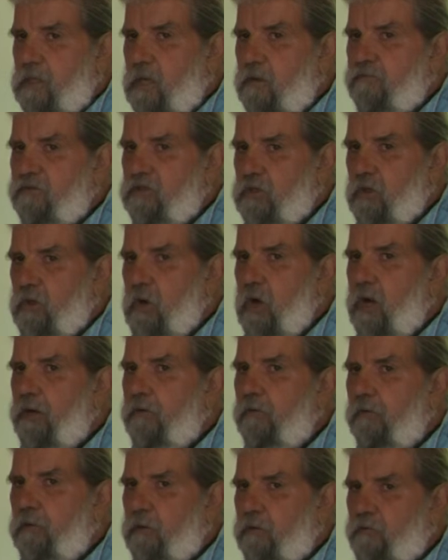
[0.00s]
gave his
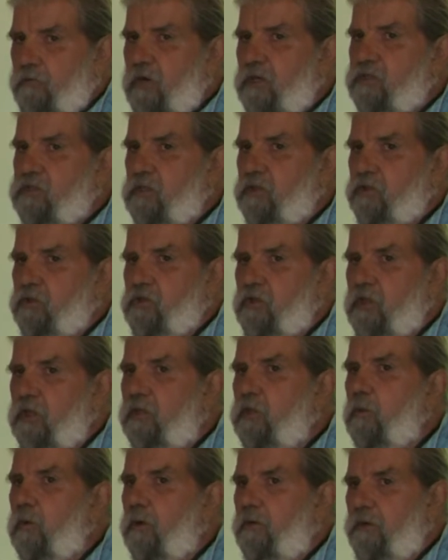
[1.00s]
inaugural address in
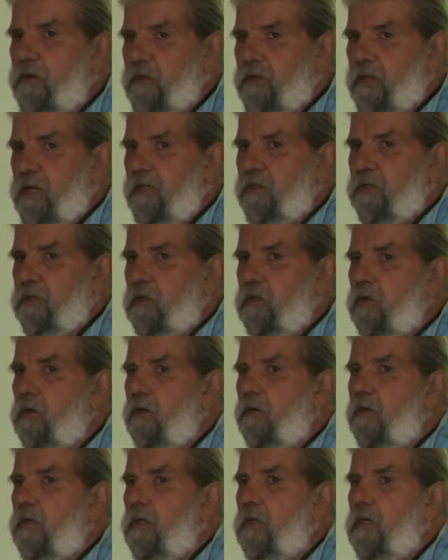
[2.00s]
January of that
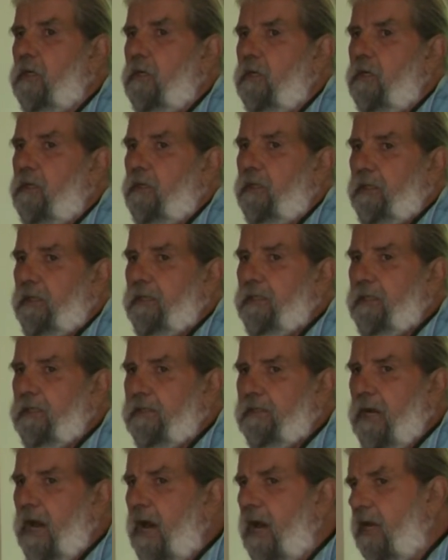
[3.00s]
year, and he
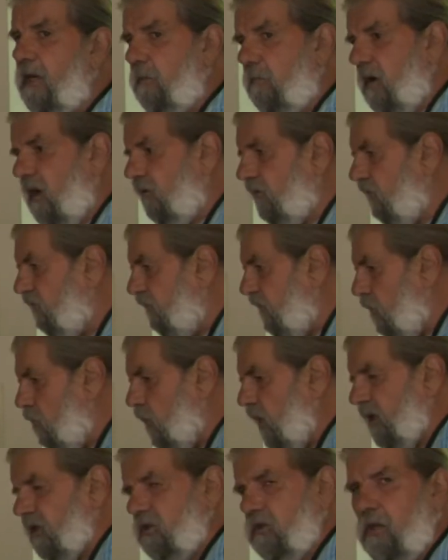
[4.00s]
died about 3
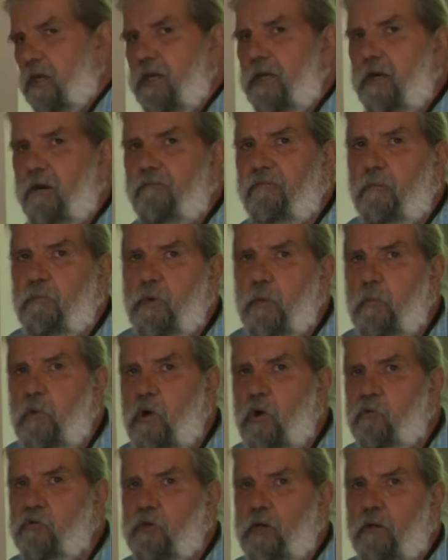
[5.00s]
weeks later from
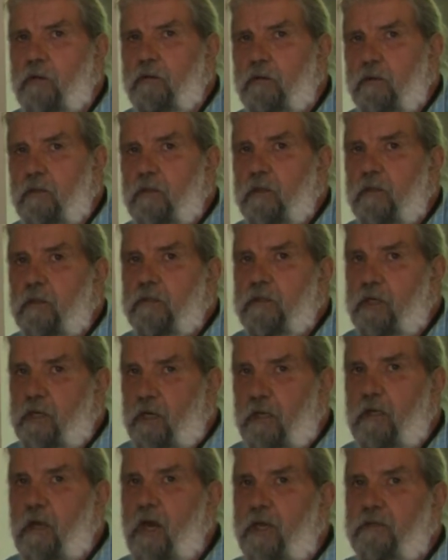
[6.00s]
pneumonia that
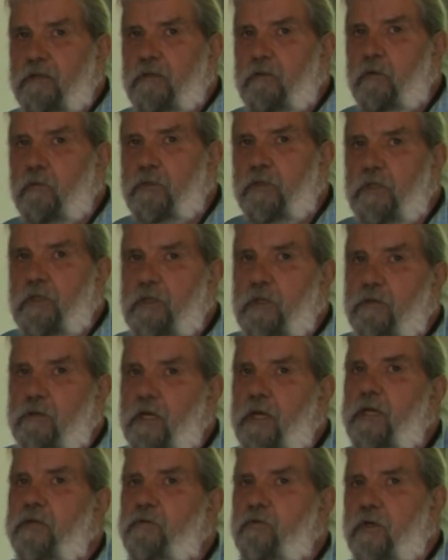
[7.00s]
he got doing the
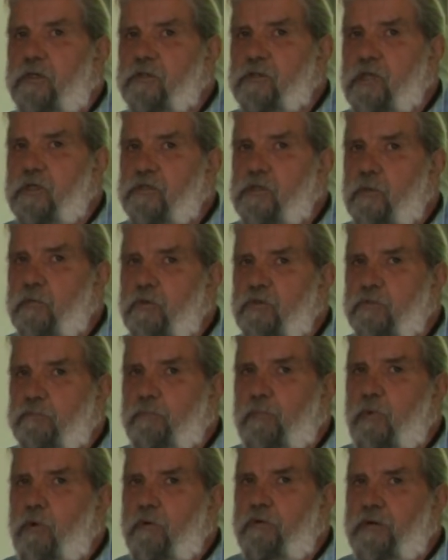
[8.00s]
address because it was
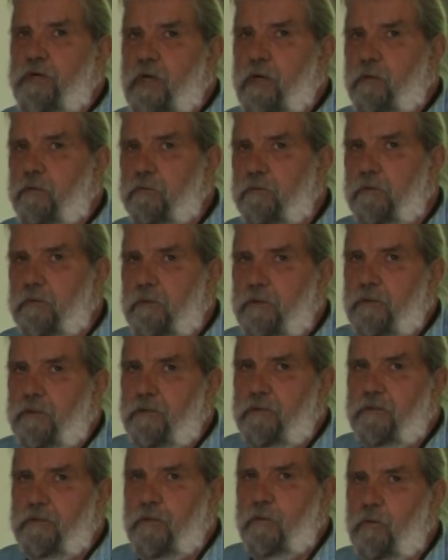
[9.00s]
pouring out.
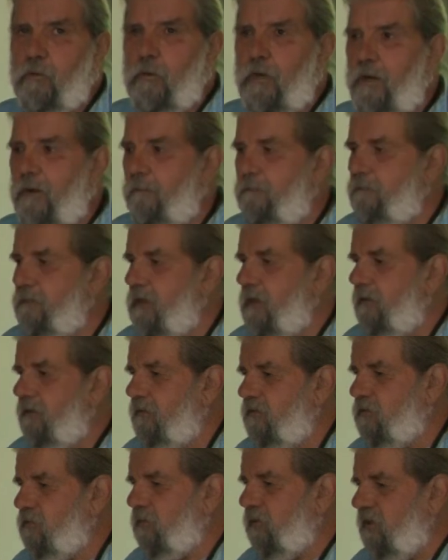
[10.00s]
So
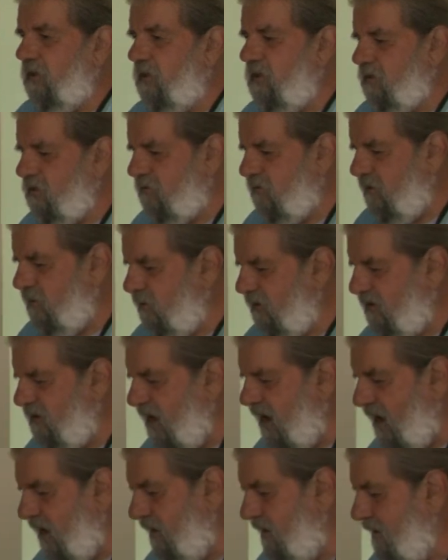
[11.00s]
there's a bit of history with
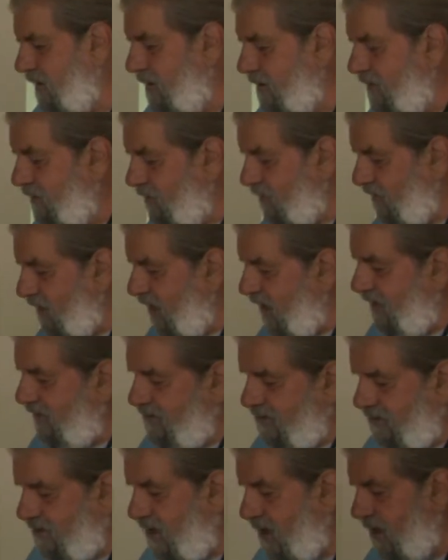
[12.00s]
that. So
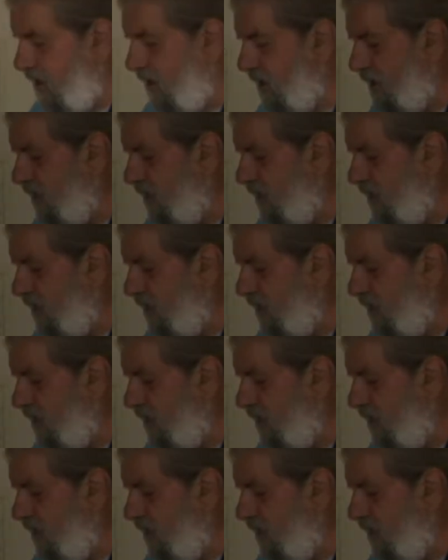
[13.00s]
that's kind of